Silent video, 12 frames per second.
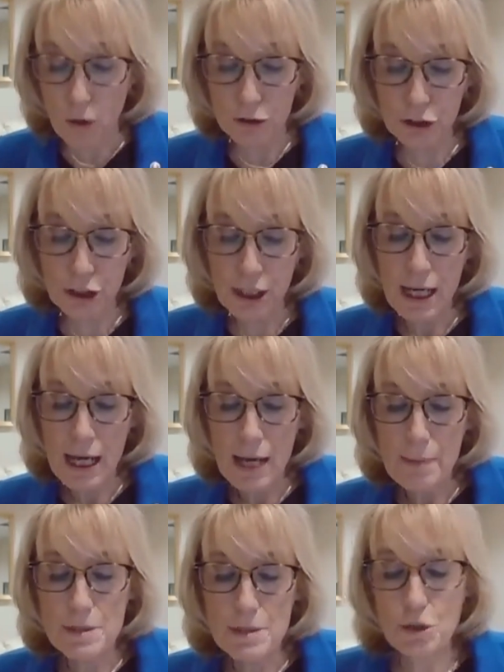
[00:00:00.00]
Walsh.
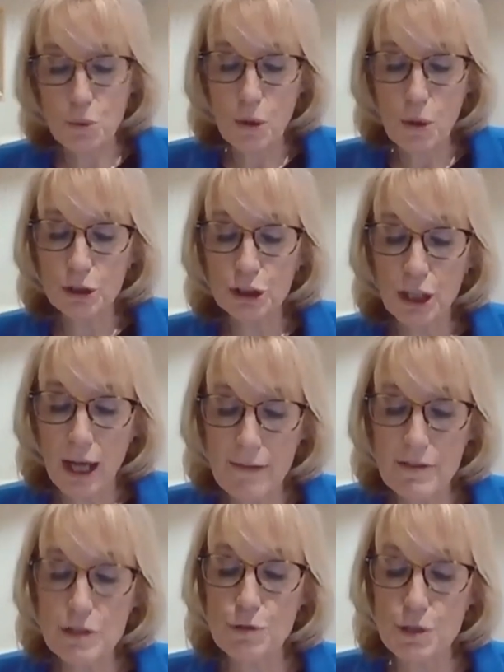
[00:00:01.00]
Mr. Walsh,
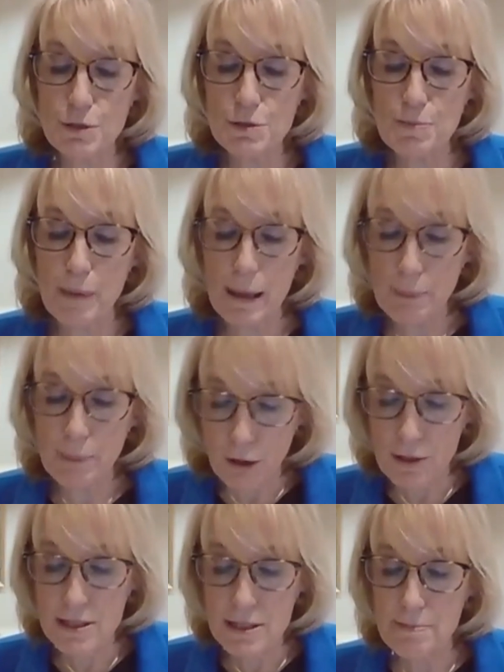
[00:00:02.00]
I've introduced
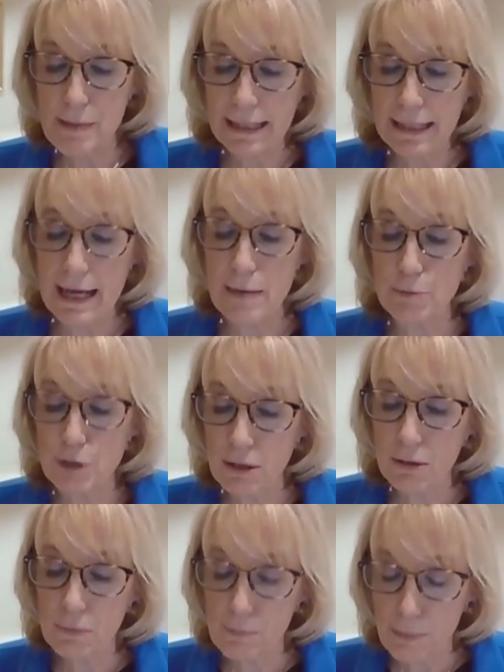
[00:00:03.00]
bipartisan
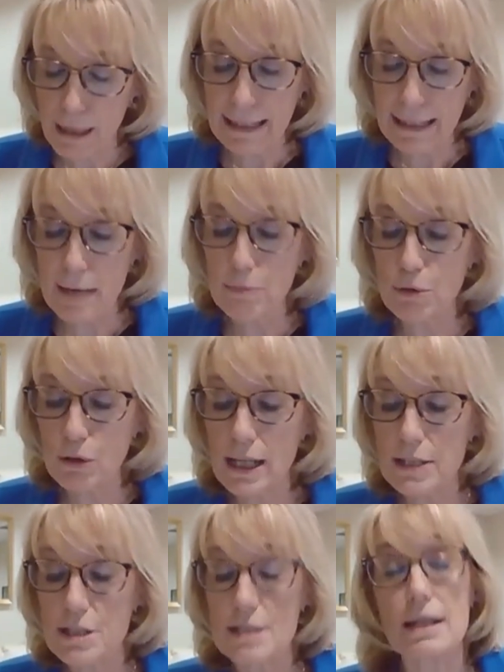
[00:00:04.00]
bicameral
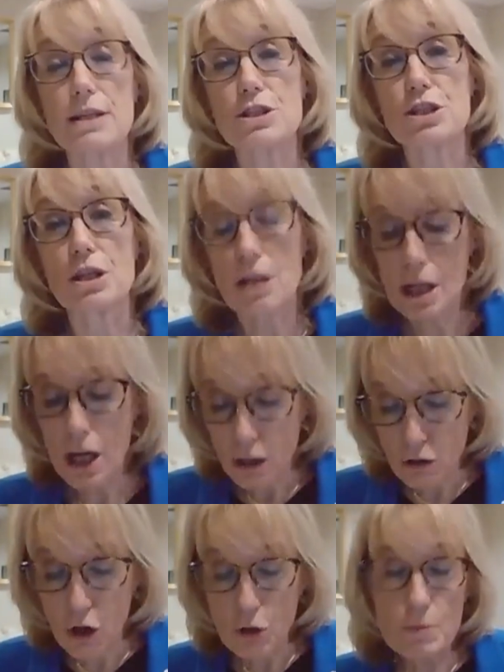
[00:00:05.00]
legislation
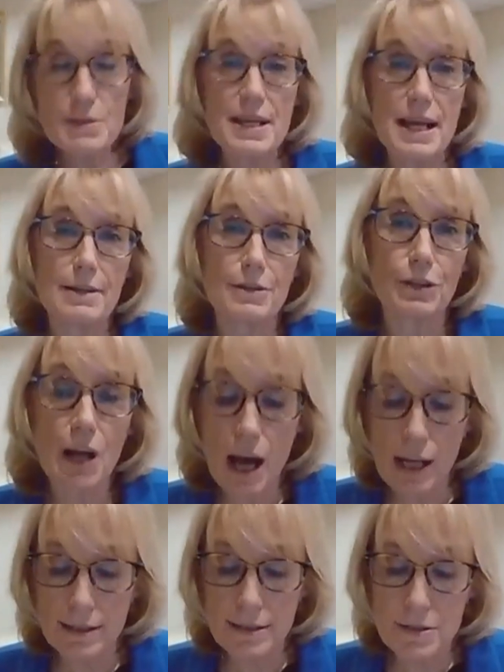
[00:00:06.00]
along with Senator
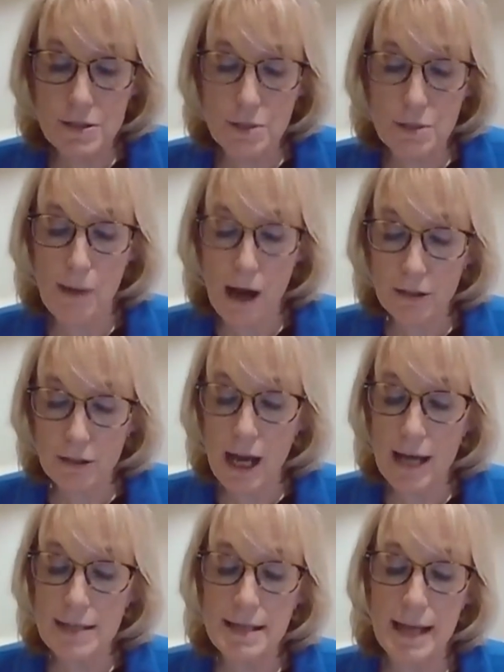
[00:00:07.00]
Collins to
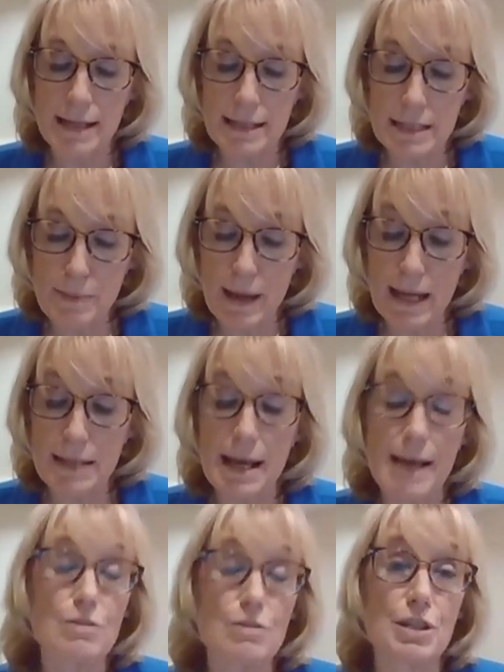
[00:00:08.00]
modernize and
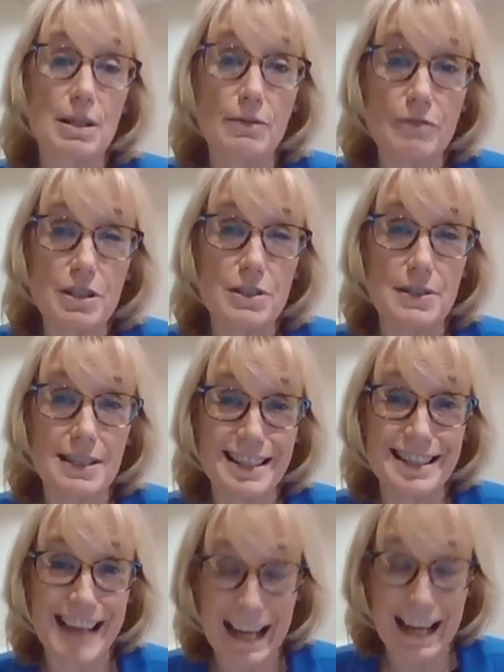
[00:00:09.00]
expand energy
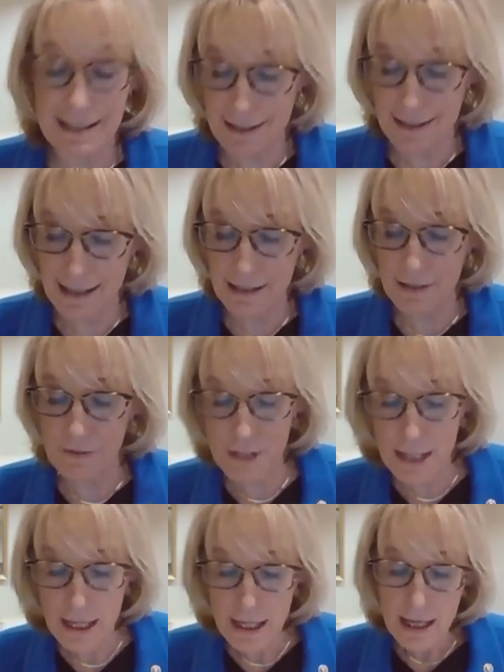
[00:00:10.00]
efficiency tax
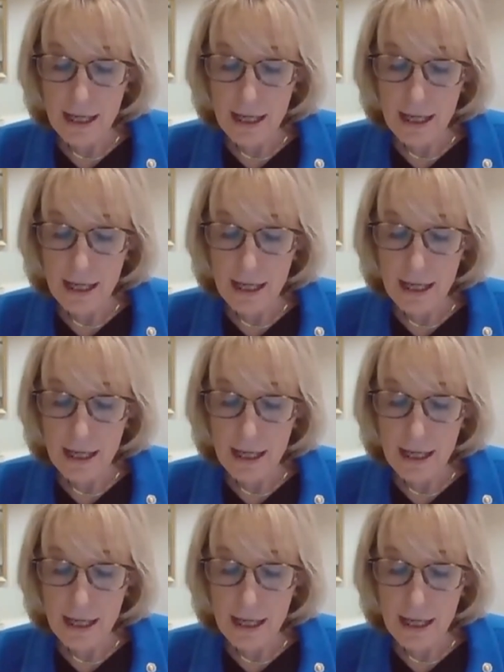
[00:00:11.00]
incentives.